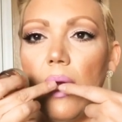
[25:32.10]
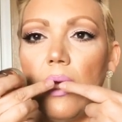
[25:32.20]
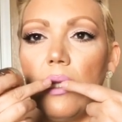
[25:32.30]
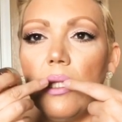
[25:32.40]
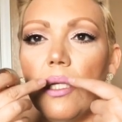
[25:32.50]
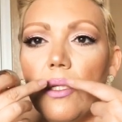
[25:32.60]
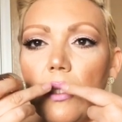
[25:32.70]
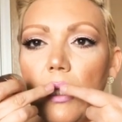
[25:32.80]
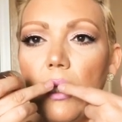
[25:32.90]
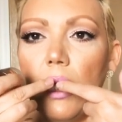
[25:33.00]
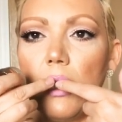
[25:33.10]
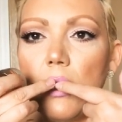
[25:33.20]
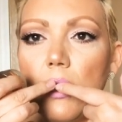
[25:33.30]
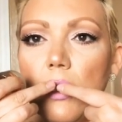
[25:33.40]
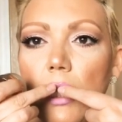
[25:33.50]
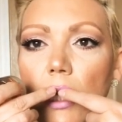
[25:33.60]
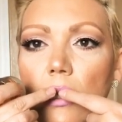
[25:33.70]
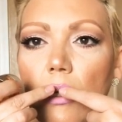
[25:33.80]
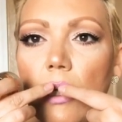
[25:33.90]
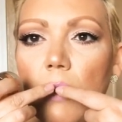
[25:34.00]
It literally like
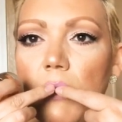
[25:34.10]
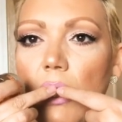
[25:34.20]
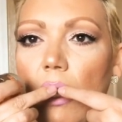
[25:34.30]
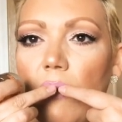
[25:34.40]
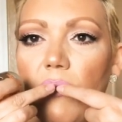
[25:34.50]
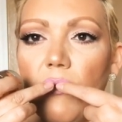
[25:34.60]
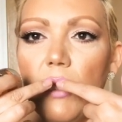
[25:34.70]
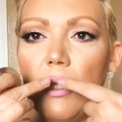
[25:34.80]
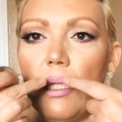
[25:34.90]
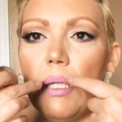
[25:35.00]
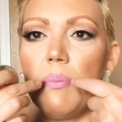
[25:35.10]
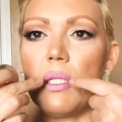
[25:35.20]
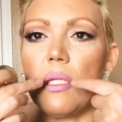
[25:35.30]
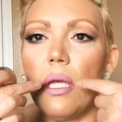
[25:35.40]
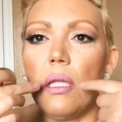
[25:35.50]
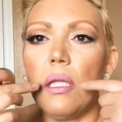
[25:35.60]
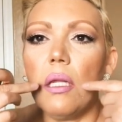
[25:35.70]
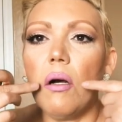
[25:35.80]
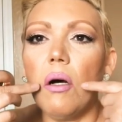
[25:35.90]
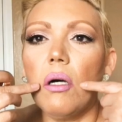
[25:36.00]
comes off of the lips, and then
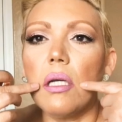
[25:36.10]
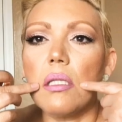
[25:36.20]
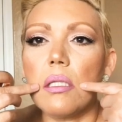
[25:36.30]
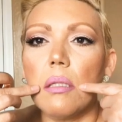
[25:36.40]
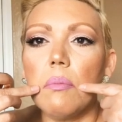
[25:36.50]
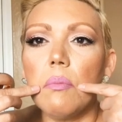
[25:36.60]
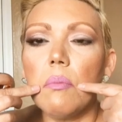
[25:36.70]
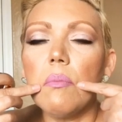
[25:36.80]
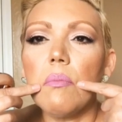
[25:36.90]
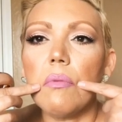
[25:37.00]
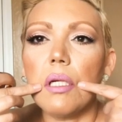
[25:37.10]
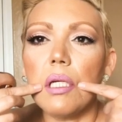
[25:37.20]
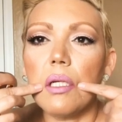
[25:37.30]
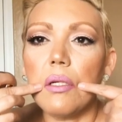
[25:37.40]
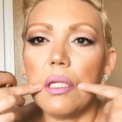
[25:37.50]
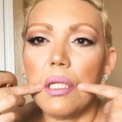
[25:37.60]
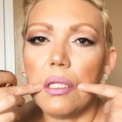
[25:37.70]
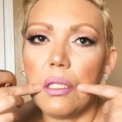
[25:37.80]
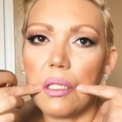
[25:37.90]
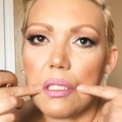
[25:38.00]
it all ends up right here, and
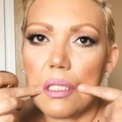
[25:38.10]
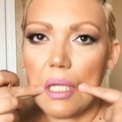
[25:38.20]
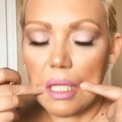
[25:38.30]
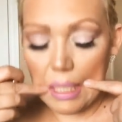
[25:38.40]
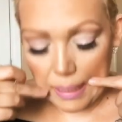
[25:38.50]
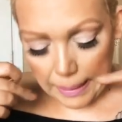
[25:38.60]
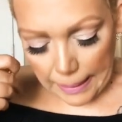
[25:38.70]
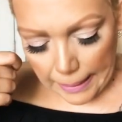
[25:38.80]
it looks like